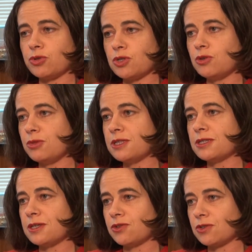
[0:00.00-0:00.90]
pursue
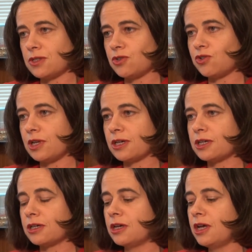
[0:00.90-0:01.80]
business interests in Sri
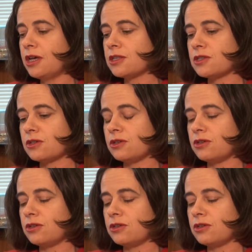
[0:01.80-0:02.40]
Lanka. So